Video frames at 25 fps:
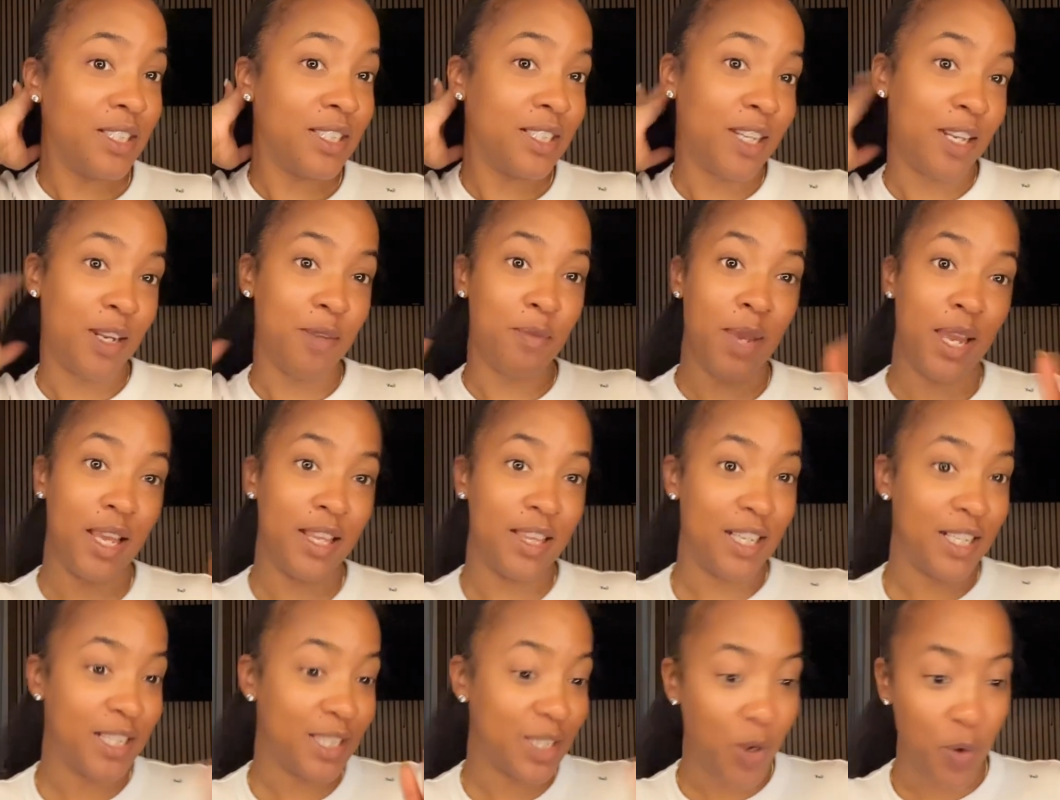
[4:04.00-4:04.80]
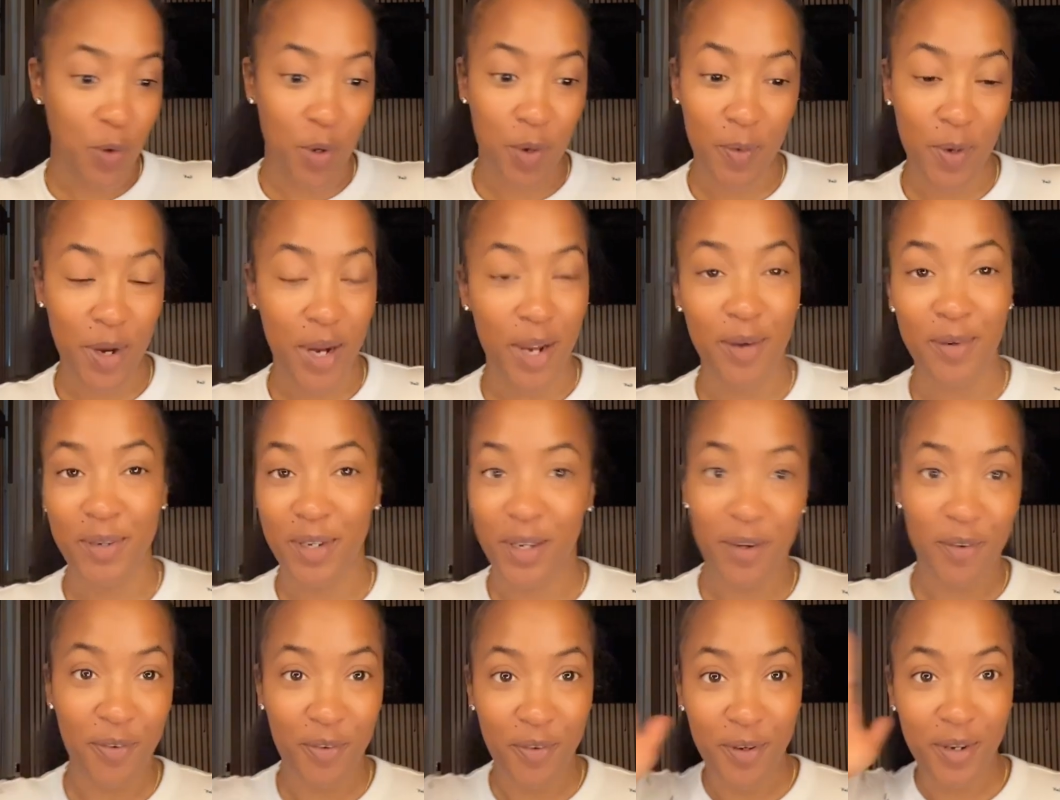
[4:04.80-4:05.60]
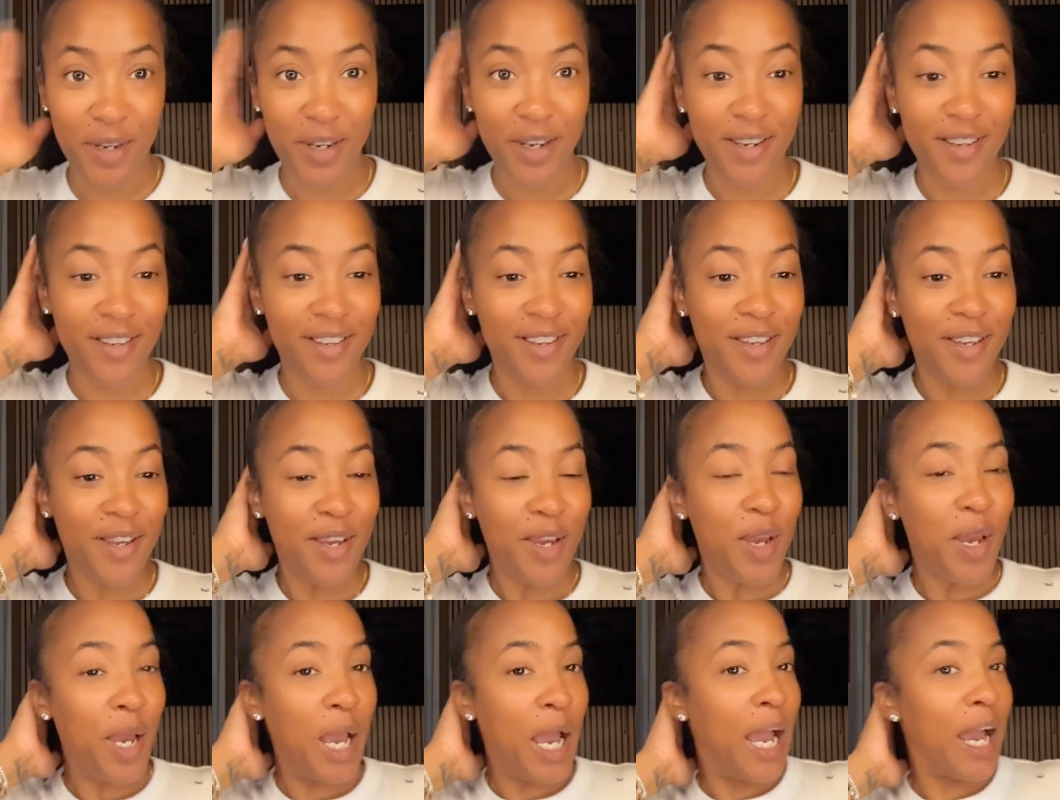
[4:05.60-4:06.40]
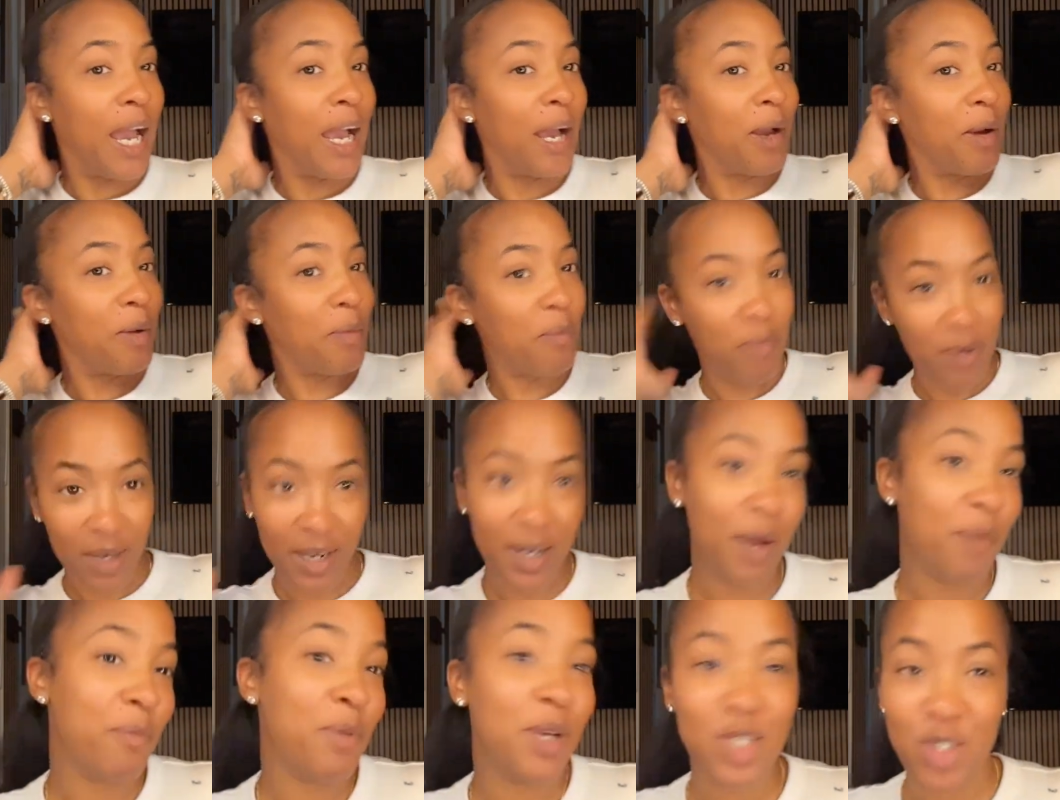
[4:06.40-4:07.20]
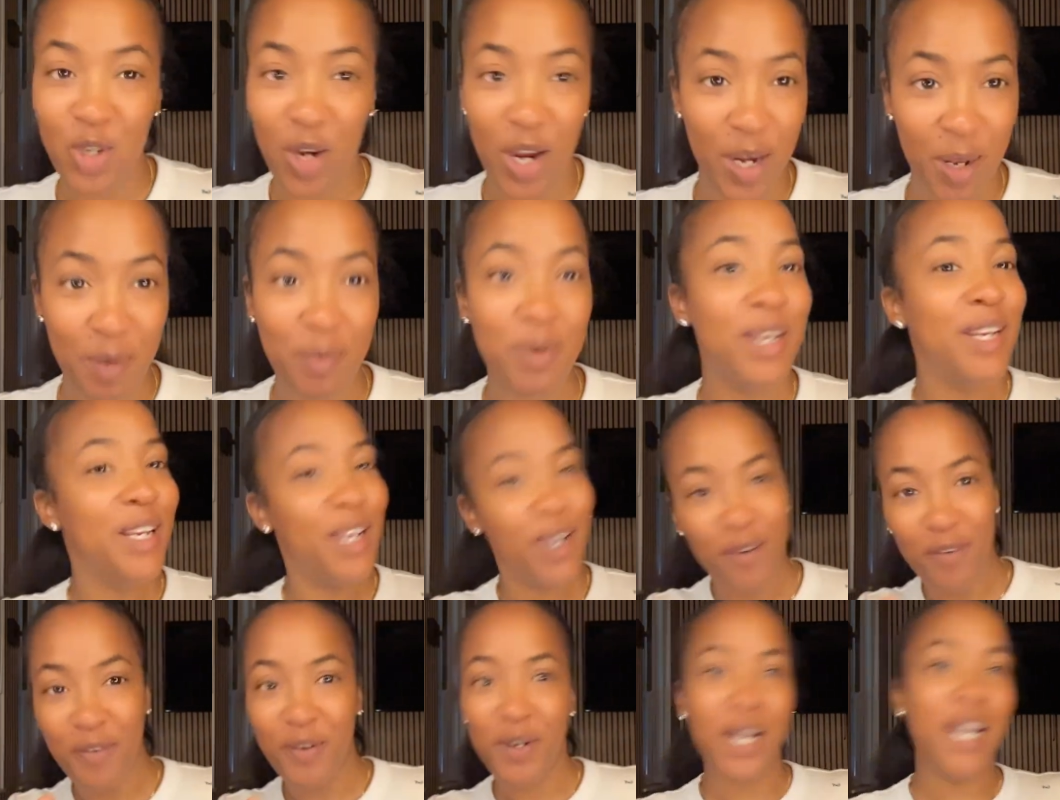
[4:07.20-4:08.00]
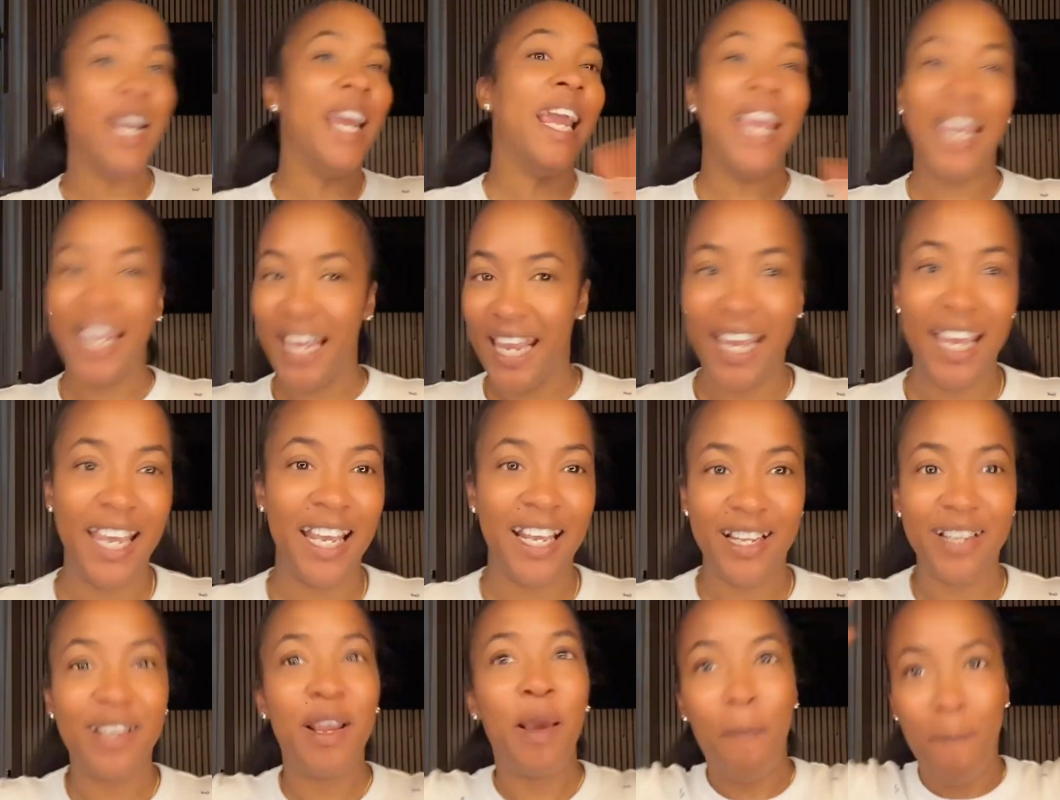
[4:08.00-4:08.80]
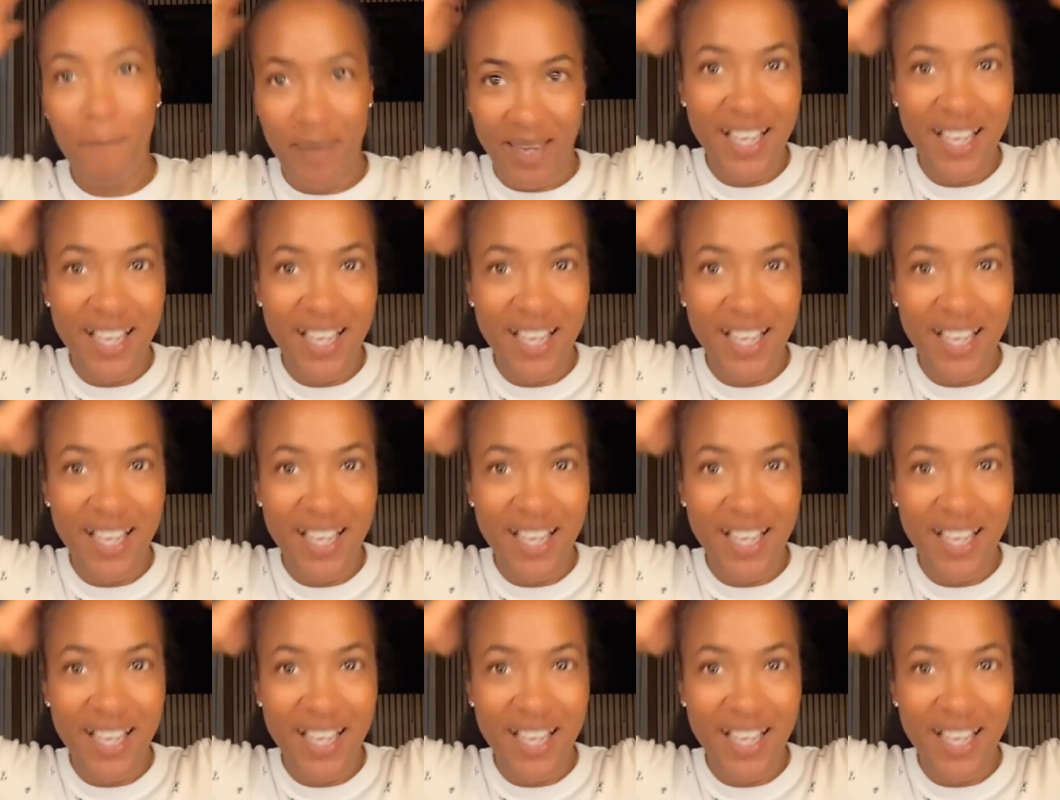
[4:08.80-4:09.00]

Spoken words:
gonna make this go around different, but I'm gonna try to be different and be